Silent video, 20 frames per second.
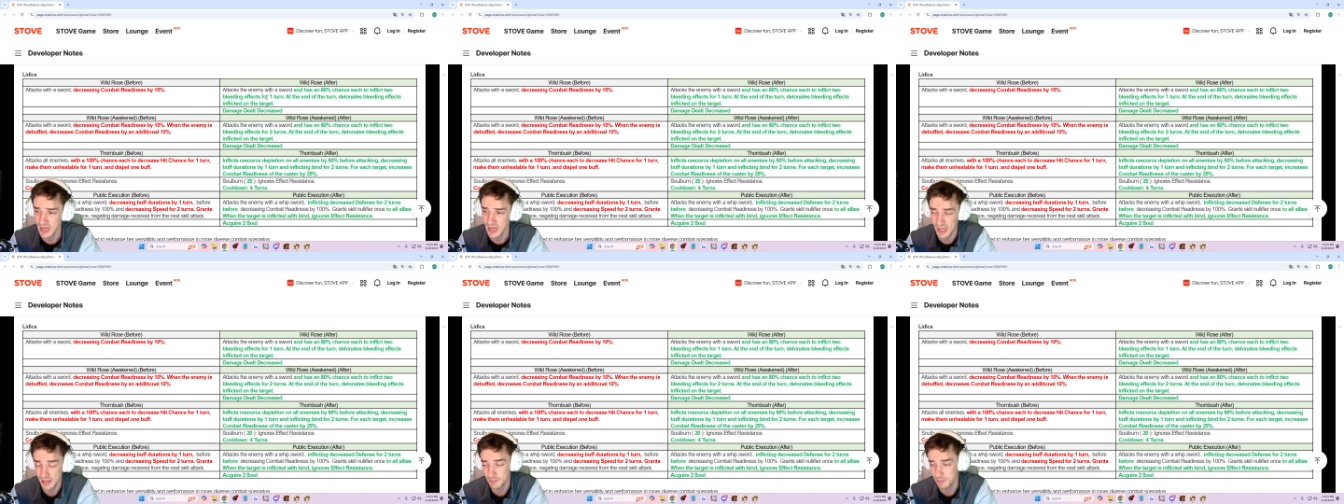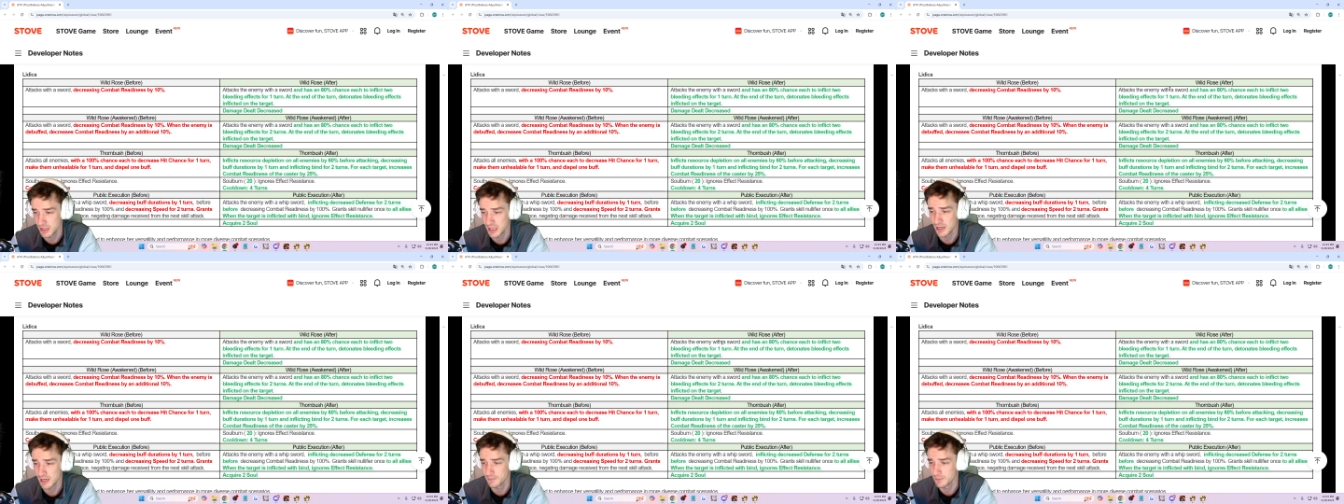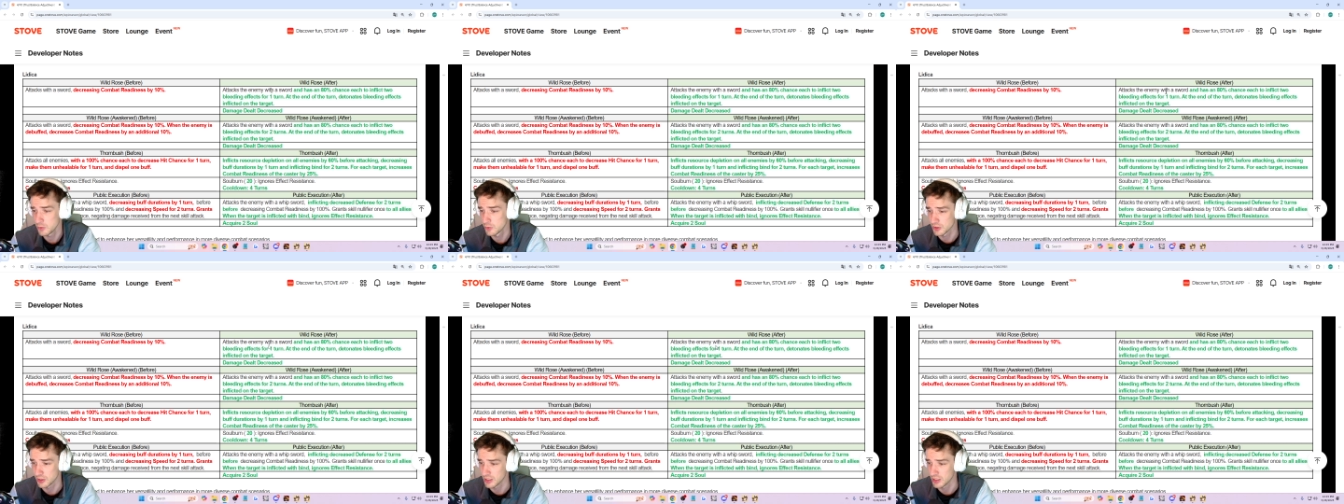I mean, I've
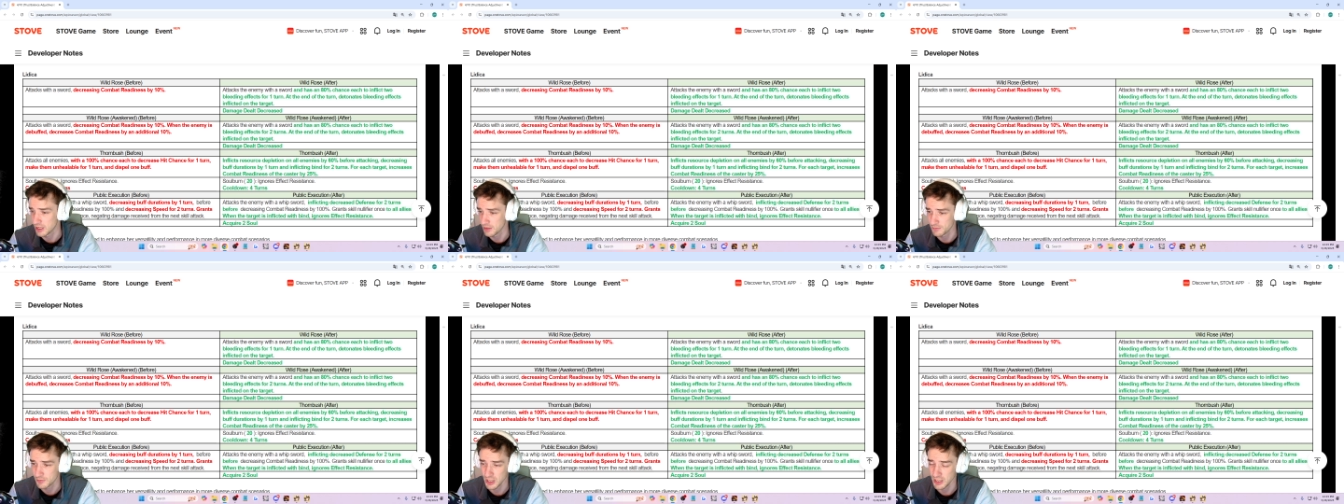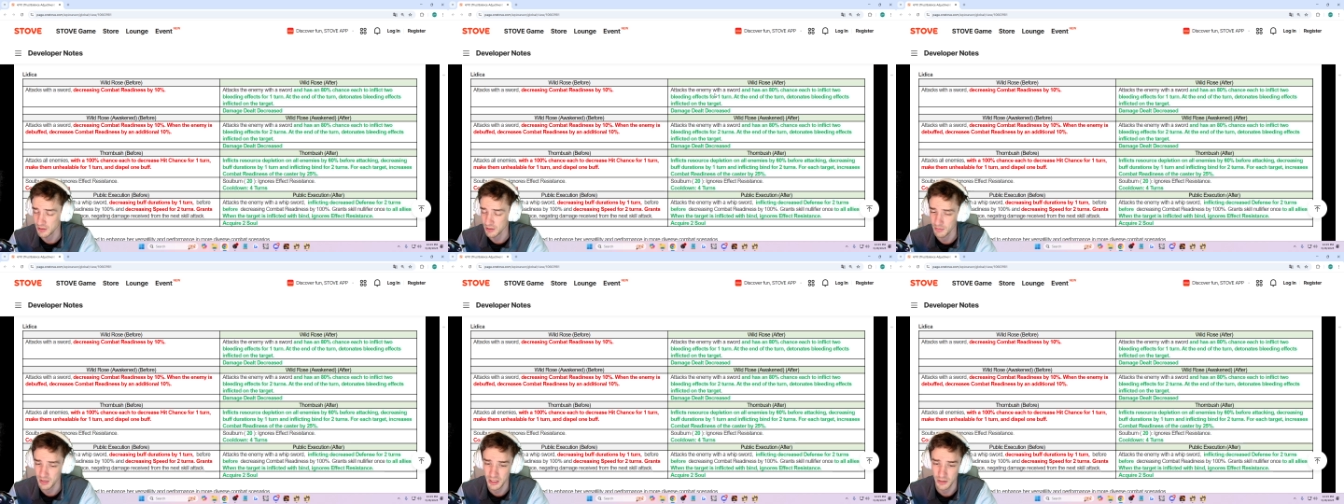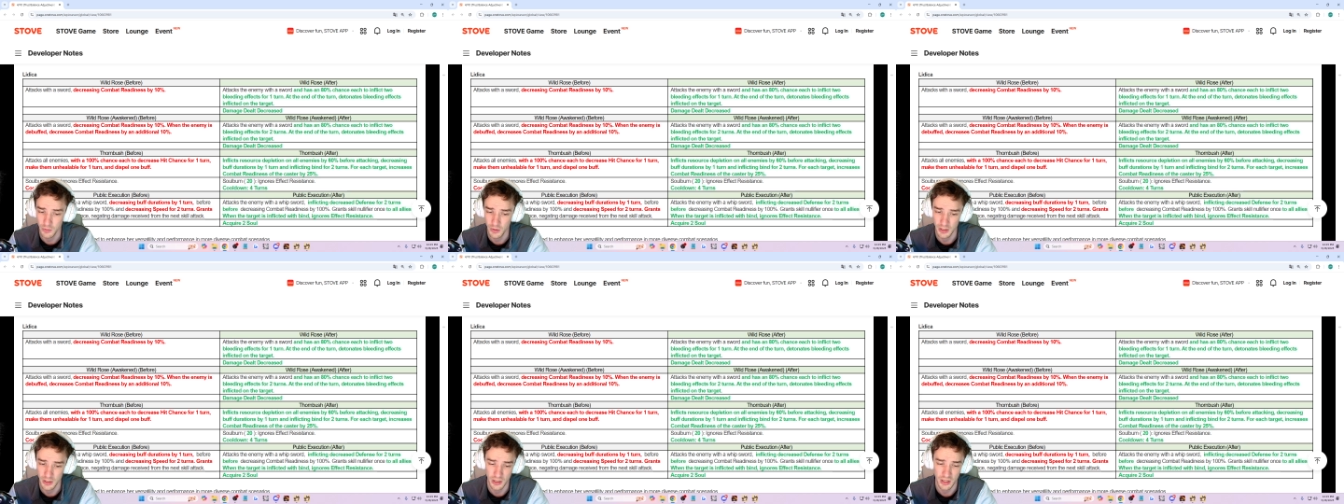used her. I've tried to make her
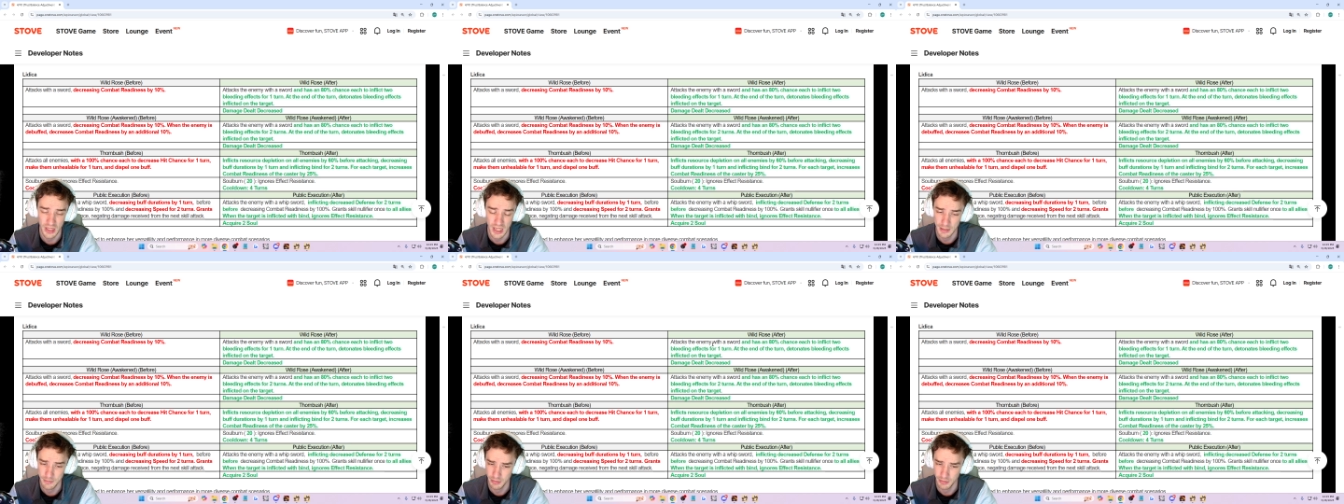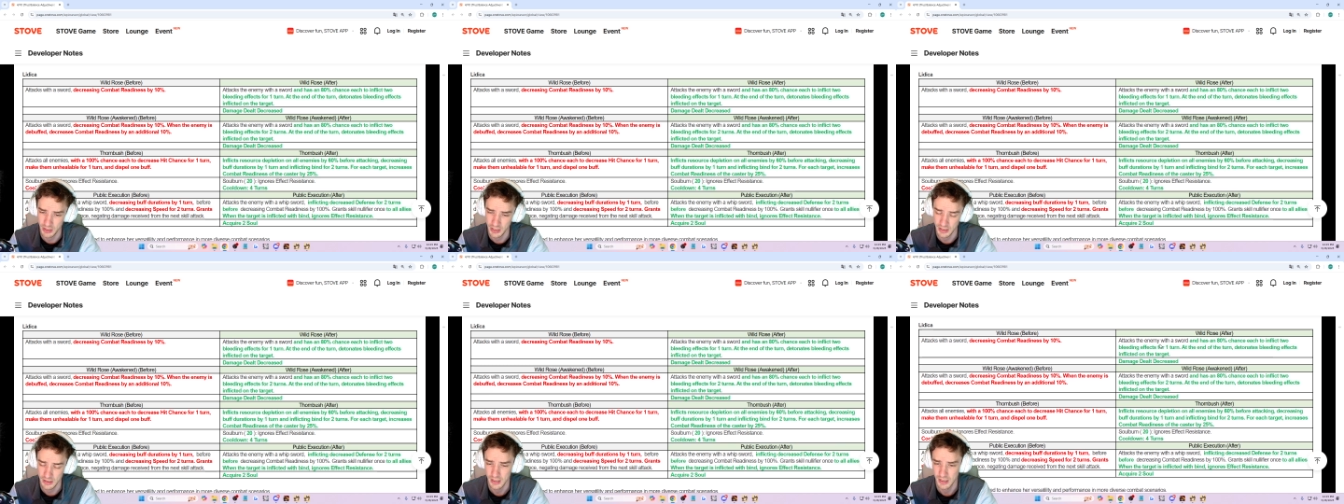work a lot, but